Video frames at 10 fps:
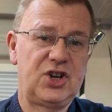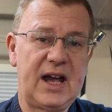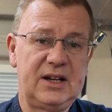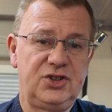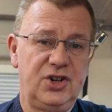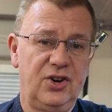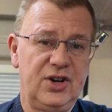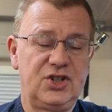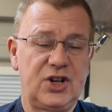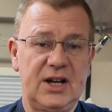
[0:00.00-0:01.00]
charge and
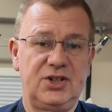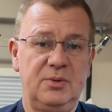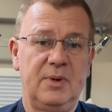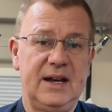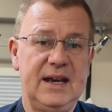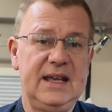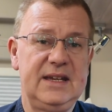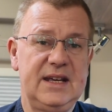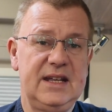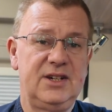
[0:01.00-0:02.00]
only charging when
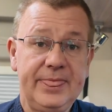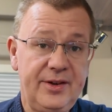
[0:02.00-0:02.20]
needed.